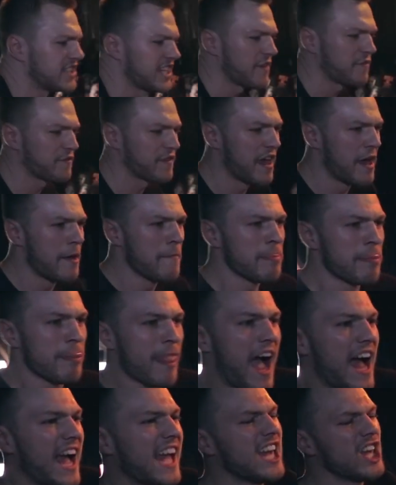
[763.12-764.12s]
shift.
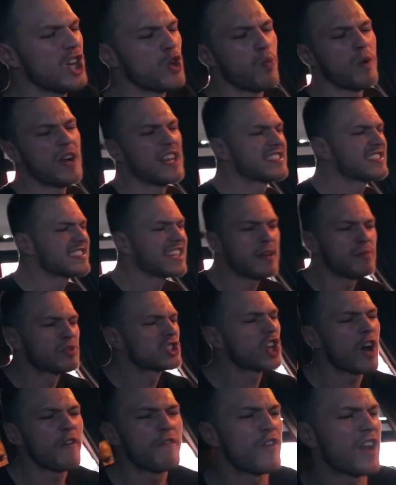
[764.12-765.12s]
I hit you with the same
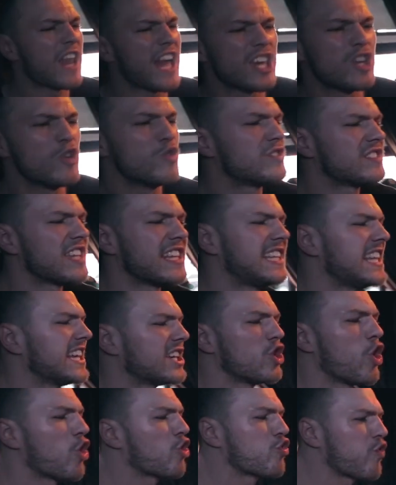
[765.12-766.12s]
shovel I used to
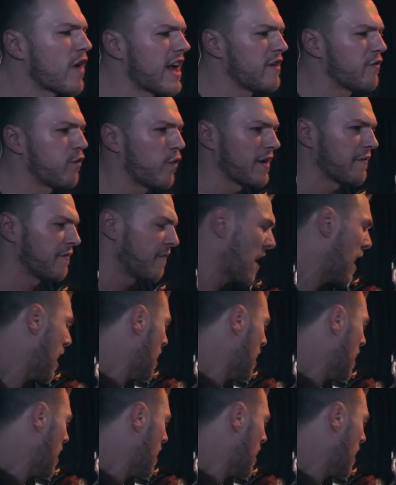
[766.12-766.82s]
dig your grave with. The